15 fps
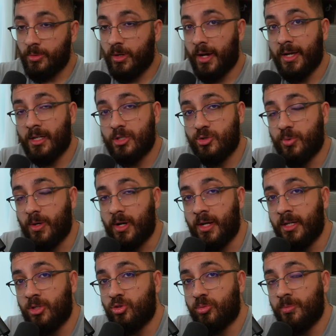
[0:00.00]
I swear I
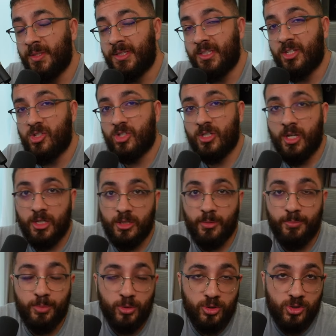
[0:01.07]
need to meet this kid to
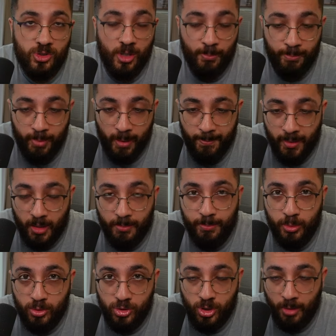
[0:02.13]
put some pepper,
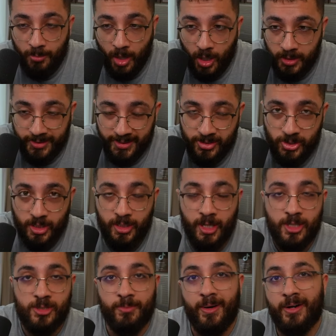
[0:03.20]
put some onions in
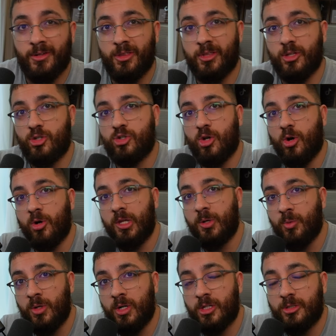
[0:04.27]
his mouth so he
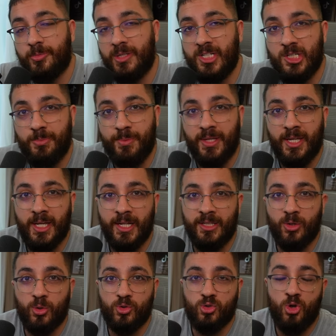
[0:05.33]
will not be speaking
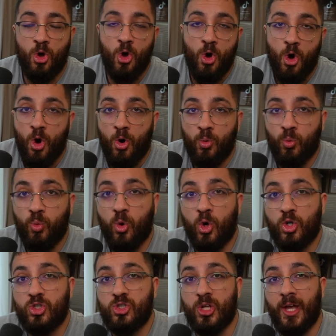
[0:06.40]
those
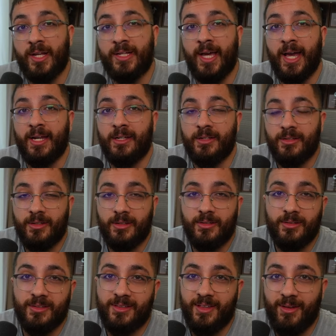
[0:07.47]
words again.
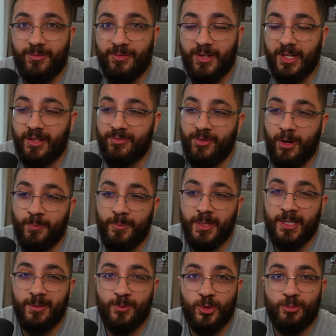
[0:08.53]
I feel like if I
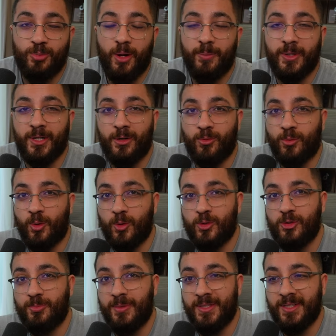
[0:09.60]
meet him, he's probably gonna
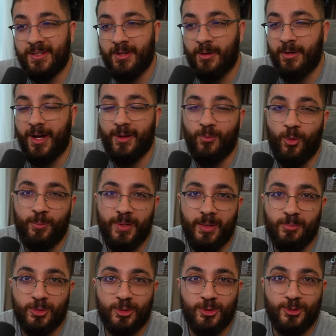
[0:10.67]
roast me, then I, I won't be
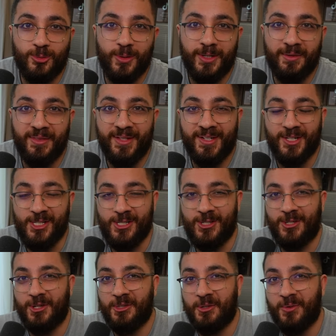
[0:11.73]
able to do anything because
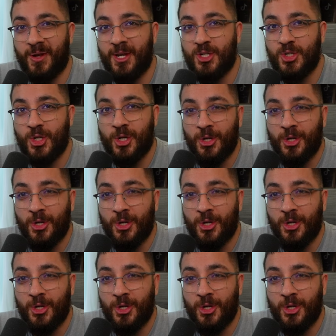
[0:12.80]
he's underage.